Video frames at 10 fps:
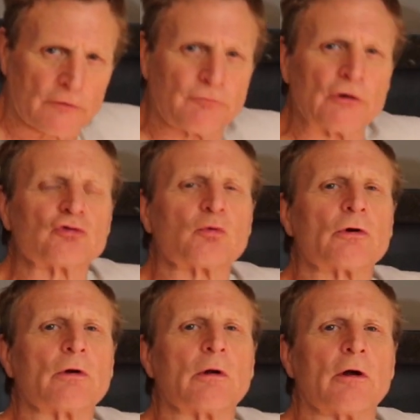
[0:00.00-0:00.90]
a flinch
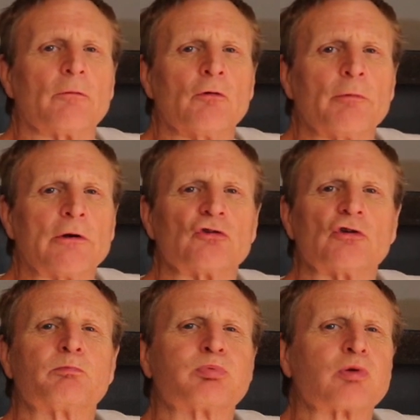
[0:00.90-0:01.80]
movement is the
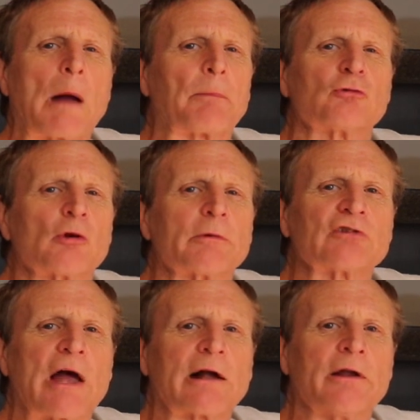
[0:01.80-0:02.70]
proper term
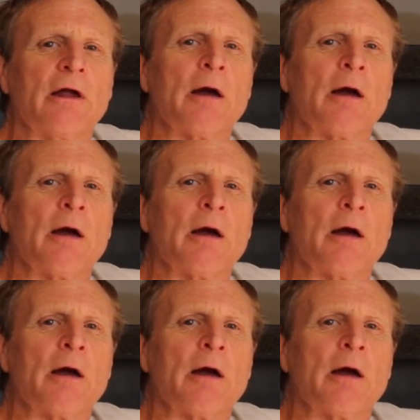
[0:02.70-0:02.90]
exactly,